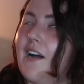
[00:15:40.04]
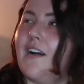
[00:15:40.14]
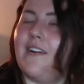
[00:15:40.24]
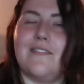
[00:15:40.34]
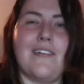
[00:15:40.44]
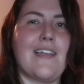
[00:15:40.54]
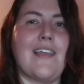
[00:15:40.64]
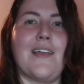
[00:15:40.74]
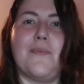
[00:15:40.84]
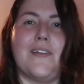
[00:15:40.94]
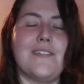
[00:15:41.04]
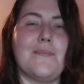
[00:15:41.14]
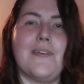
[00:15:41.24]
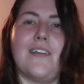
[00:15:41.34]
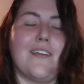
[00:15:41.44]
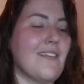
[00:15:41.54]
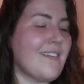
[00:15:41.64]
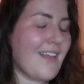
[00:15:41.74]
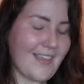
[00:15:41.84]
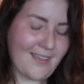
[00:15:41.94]
oh, I can't wait to be
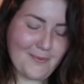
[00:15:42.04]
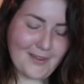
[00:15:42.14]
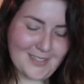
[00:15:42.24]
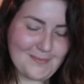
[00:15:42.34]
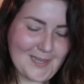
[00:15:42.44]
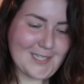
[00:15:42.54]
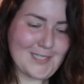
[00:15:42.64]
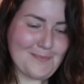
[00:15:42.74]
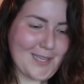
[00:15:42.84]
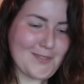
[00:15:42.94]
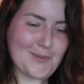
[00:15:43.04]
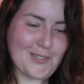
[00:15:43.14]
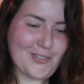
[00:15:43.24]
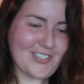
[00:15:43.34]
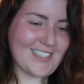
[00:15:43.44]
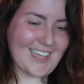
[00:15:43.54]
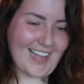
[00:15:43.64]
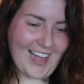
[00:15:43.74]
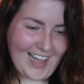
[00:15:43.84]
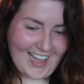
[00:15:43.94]
in a space where it's just like,
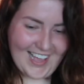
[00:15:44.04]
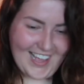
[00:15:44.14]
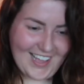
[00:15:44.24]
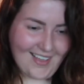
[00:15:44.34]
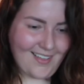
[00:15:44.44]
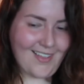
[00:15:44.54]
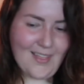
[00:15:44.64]
I